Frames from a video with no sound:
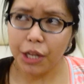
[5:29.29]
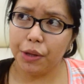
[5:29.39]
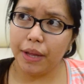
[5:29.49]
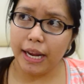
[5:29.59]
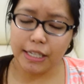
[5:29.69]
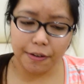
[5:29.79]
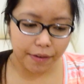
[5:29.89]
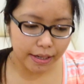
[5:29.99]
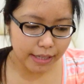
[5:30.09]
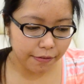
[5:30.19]
today is the
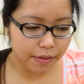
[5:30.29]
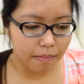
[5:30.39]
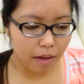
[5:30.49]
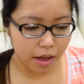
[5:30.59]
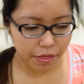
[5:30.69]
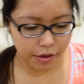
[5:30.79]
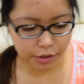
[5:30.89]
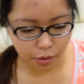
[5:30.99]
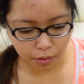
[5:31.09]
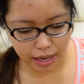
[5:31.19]
first day of the month,
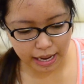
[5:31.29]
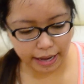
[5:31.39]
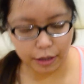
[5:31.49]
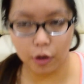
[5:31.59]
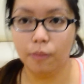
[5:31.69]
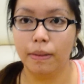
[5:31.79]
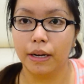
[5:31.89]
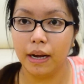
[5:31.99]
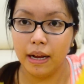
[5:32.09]
so kailangan kong mag